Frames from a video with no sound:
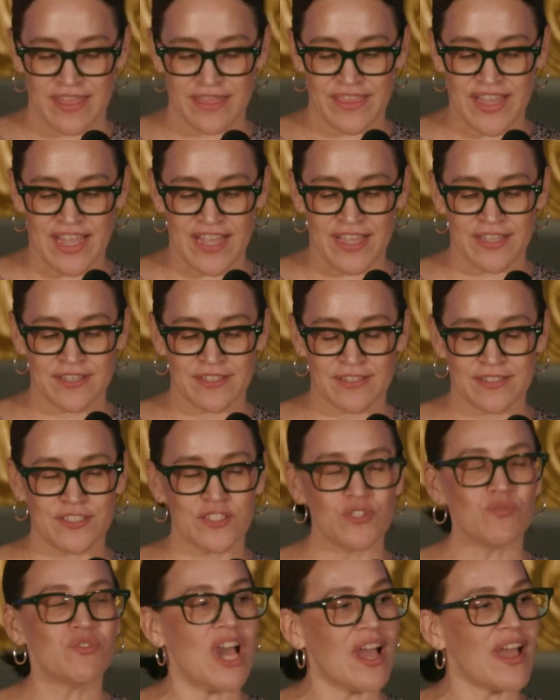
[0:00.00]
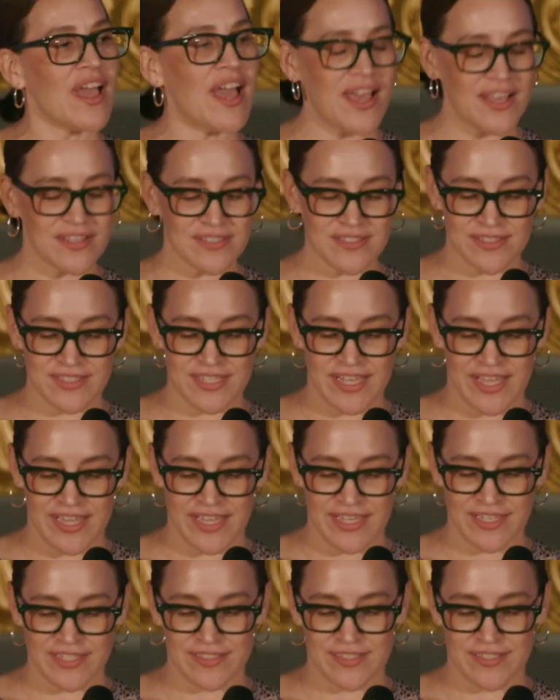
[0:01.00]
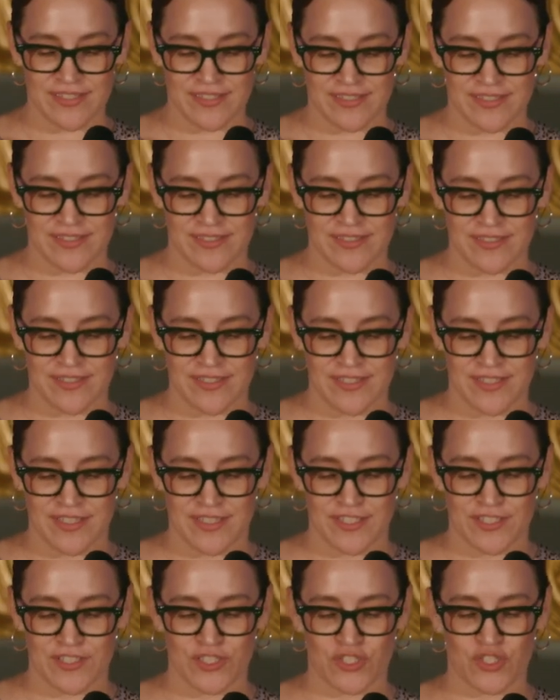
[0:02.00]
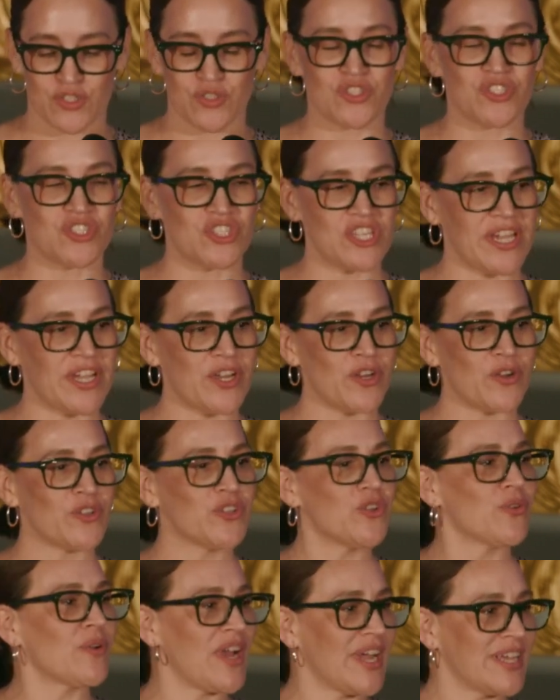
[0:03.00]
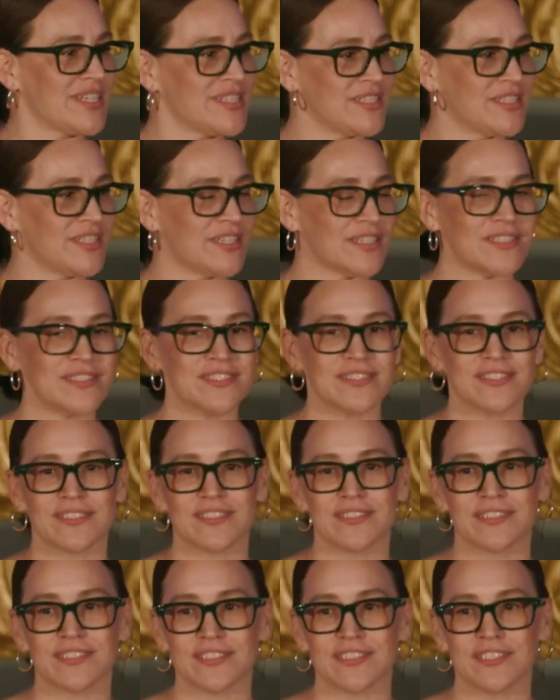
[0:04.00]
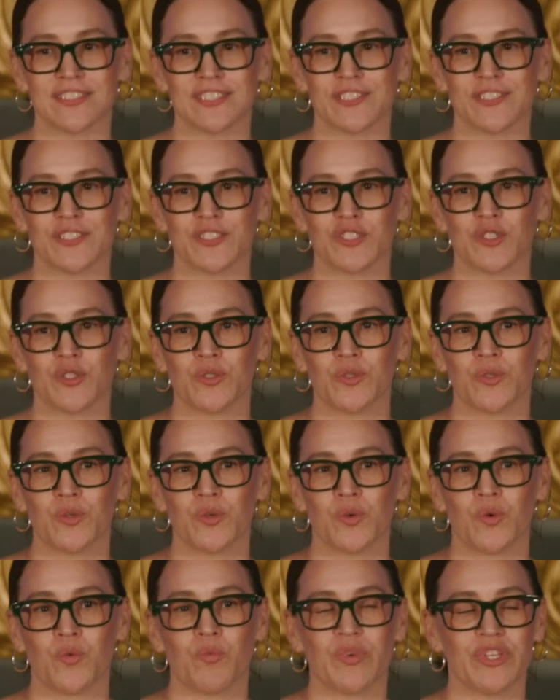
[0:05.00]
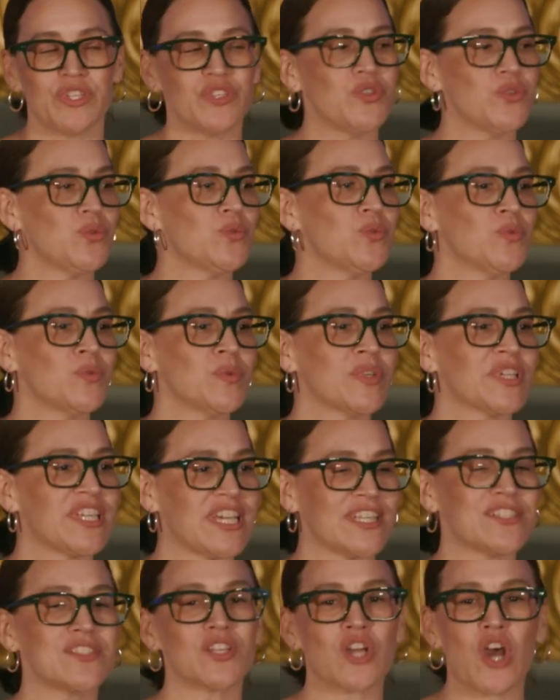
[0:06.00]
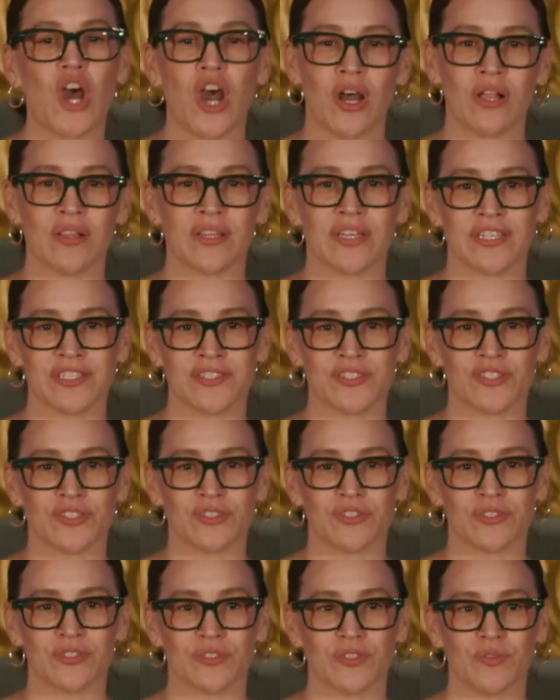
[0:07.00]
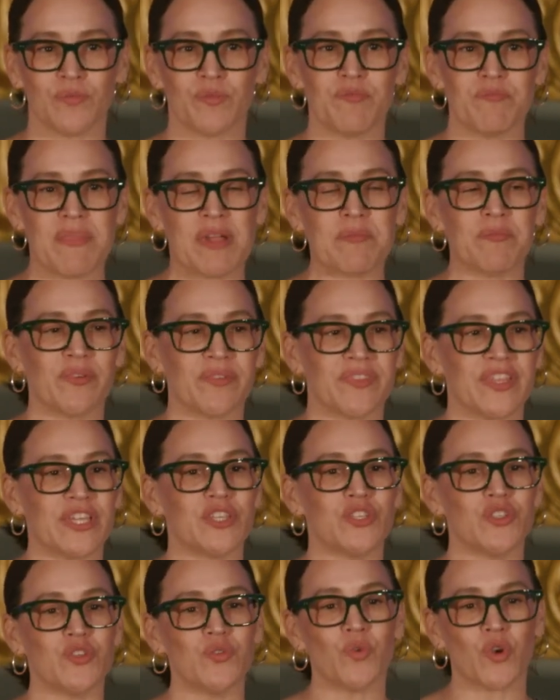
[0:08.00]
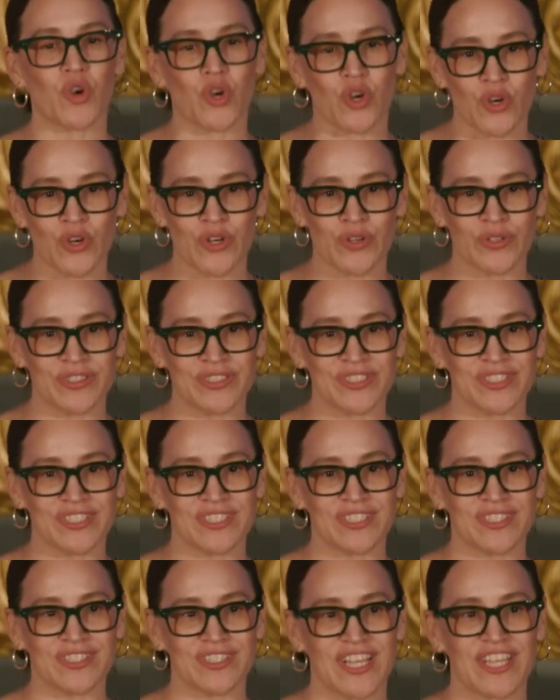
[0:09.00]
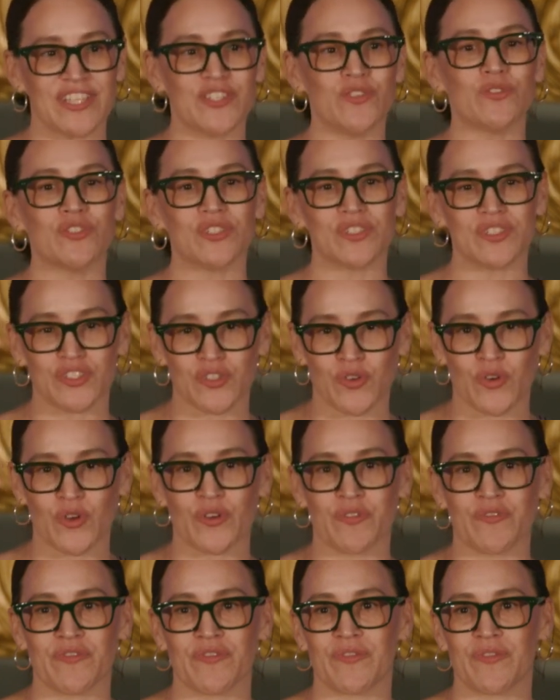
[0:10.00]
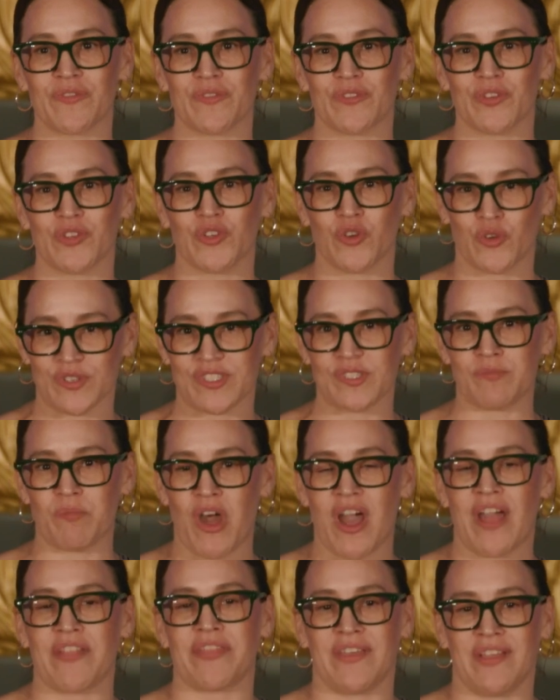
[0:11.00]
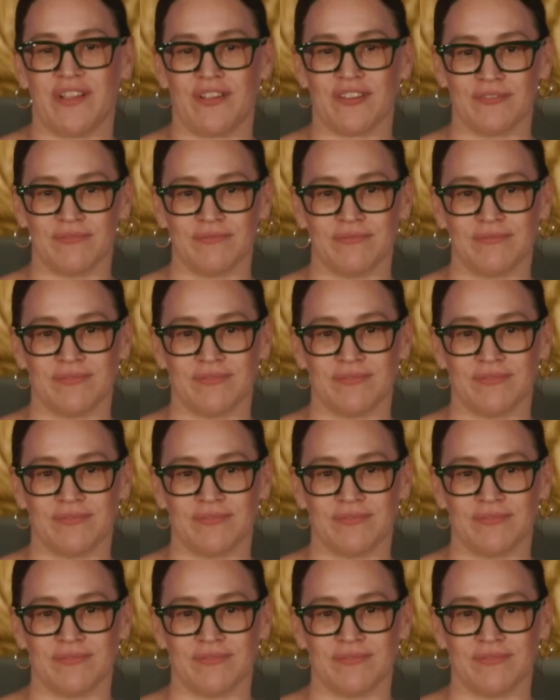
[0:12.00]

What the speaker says: that you not hesitate to share your ideas. When you get to college, remember that you earned and you deserve your spot there.